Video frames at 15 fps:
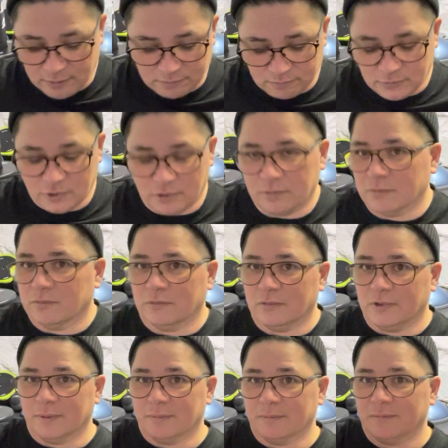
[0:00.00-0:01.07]
not
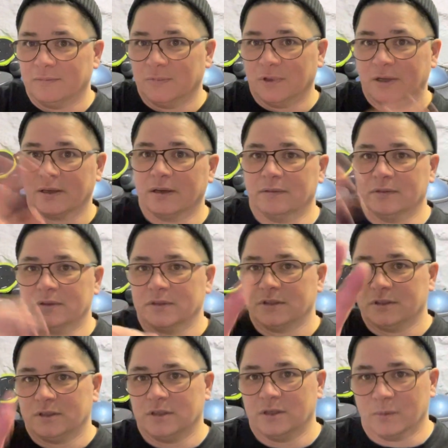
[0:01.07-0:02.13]
when I'm like,
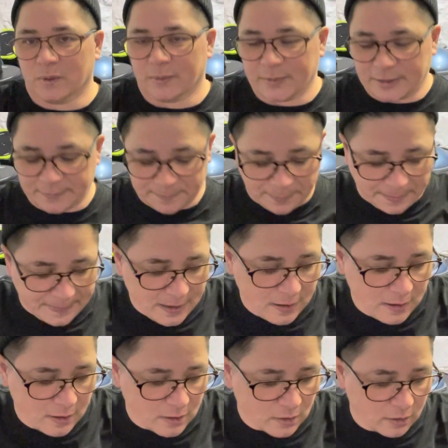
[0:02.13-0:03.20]
you know what I mean.
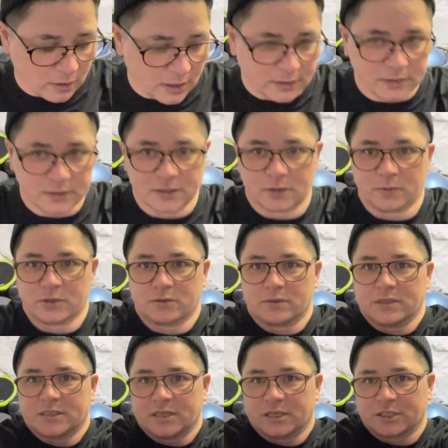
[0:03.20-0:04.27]
All right, so we're doing
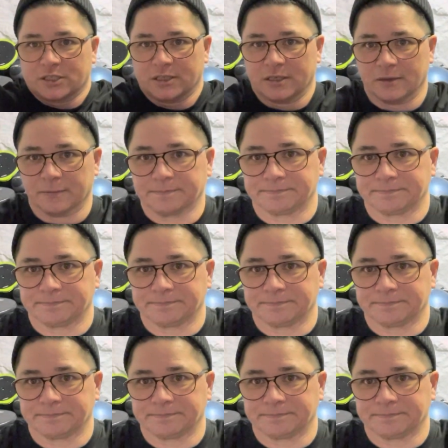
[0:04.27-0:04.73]
this action here.